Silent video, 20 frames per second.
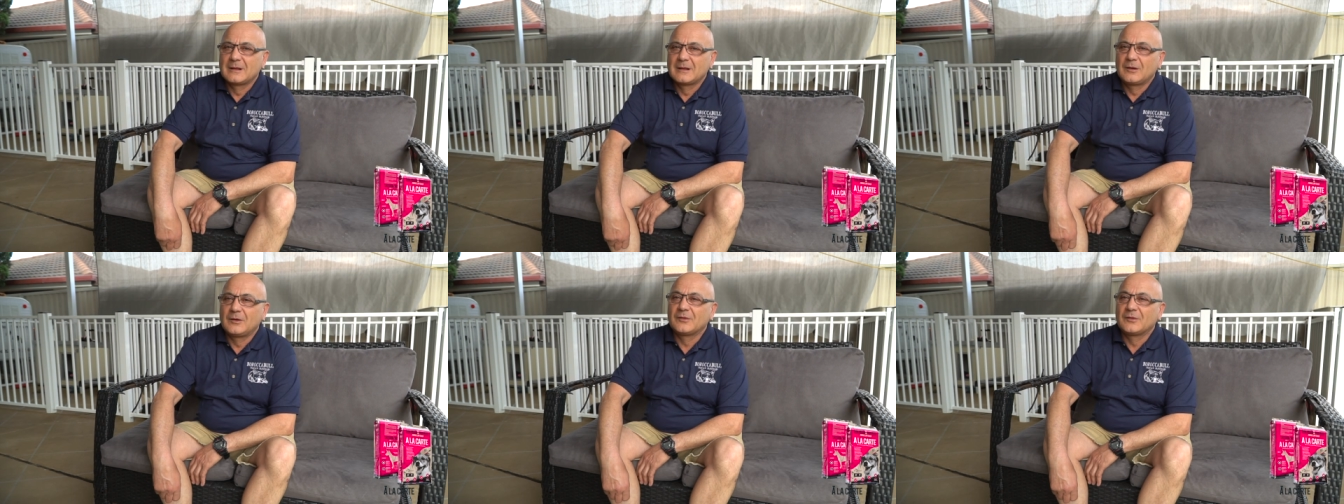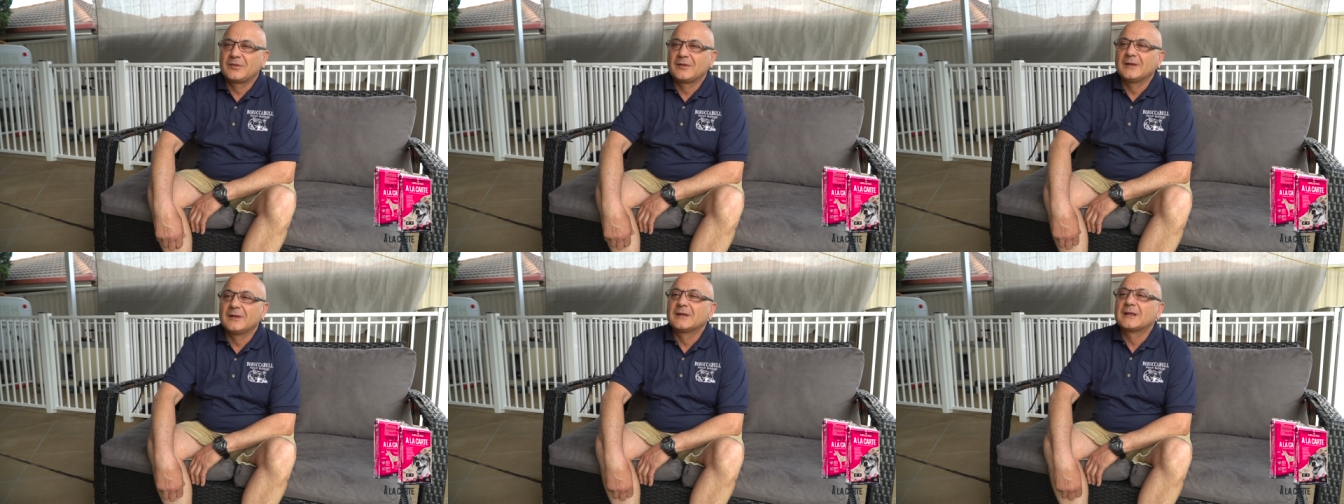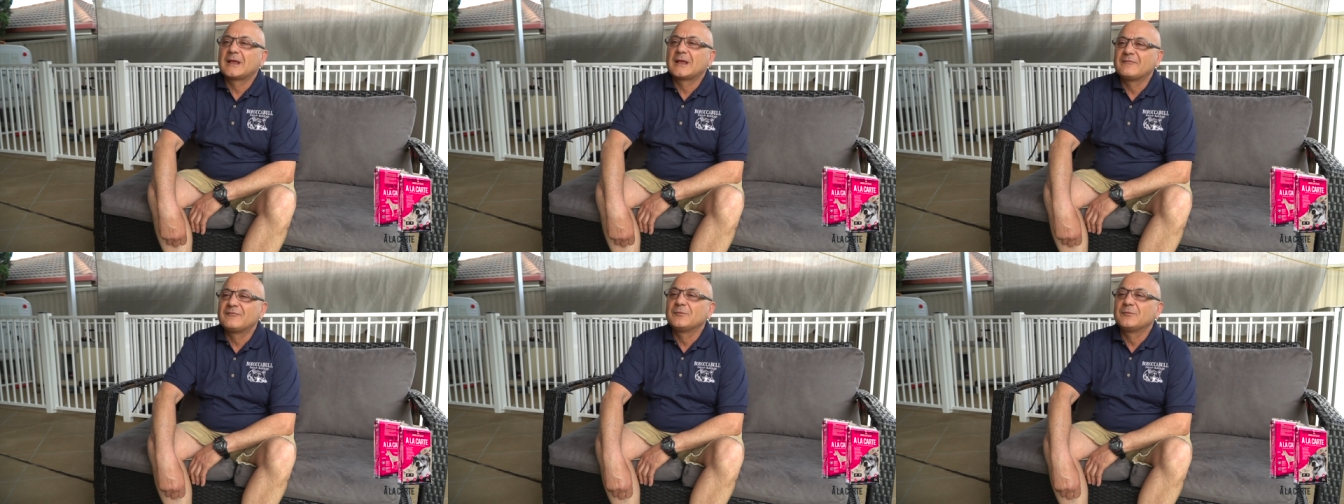I think
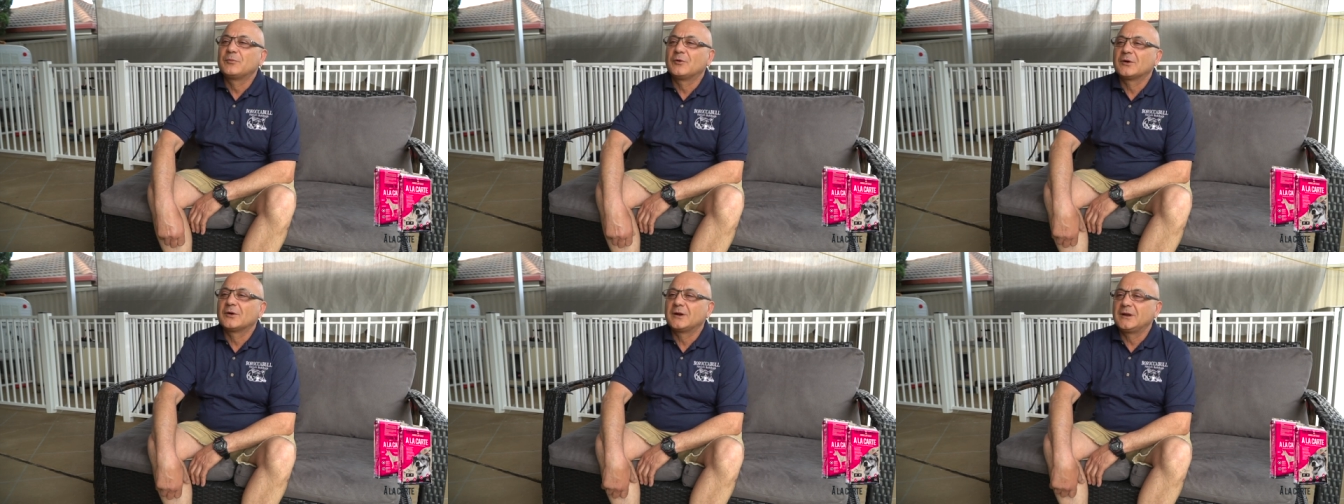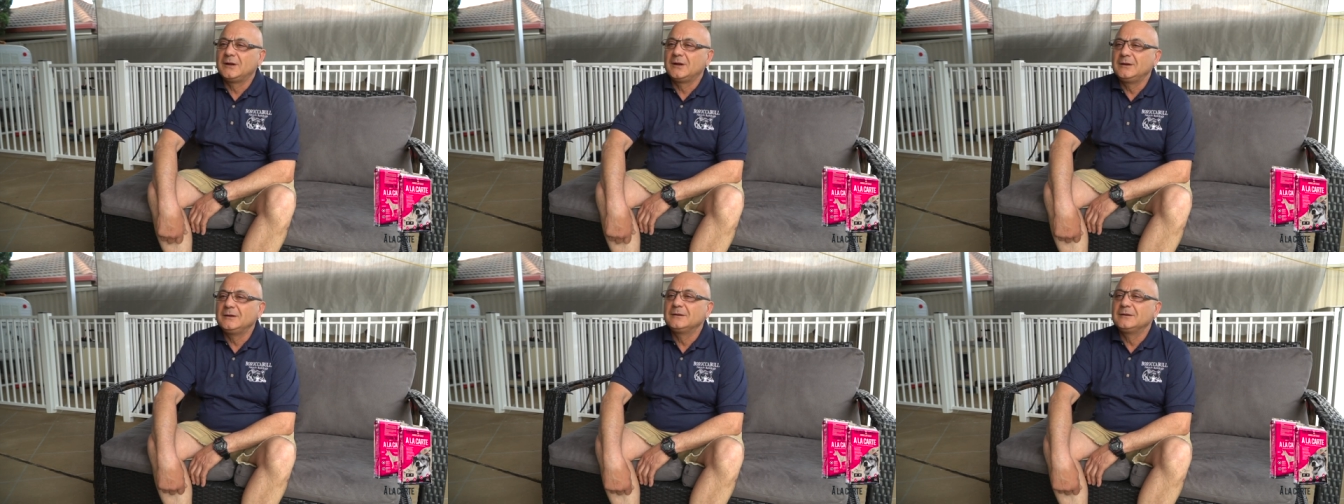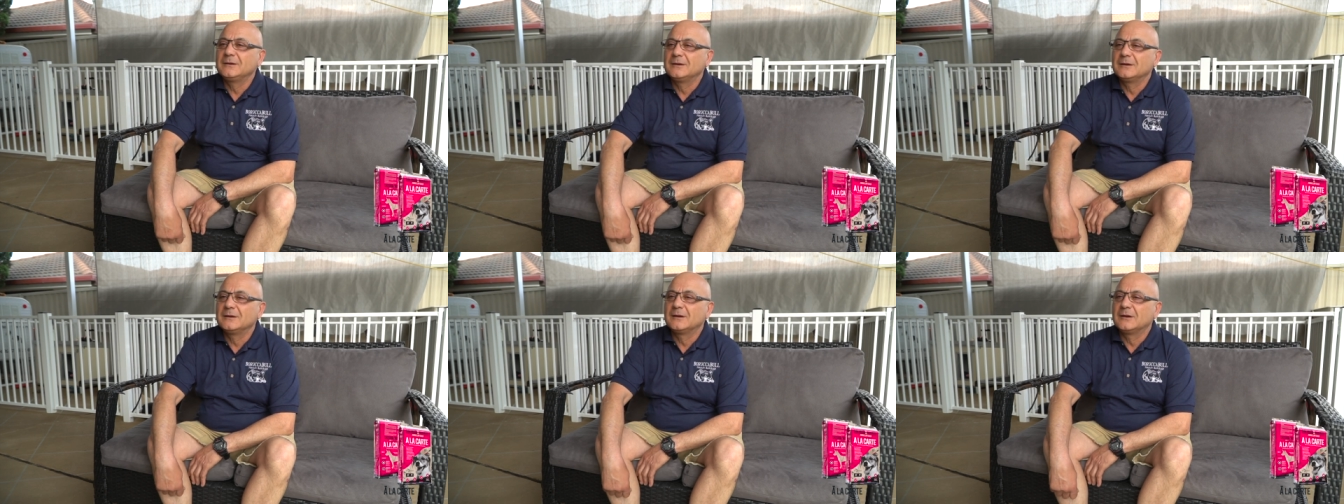everybody,
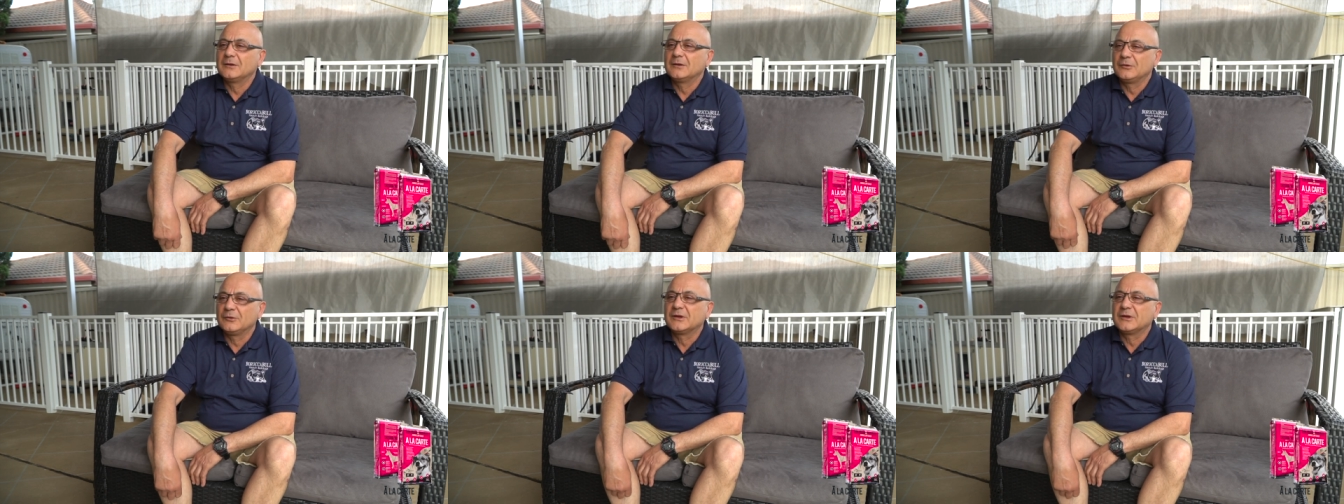if he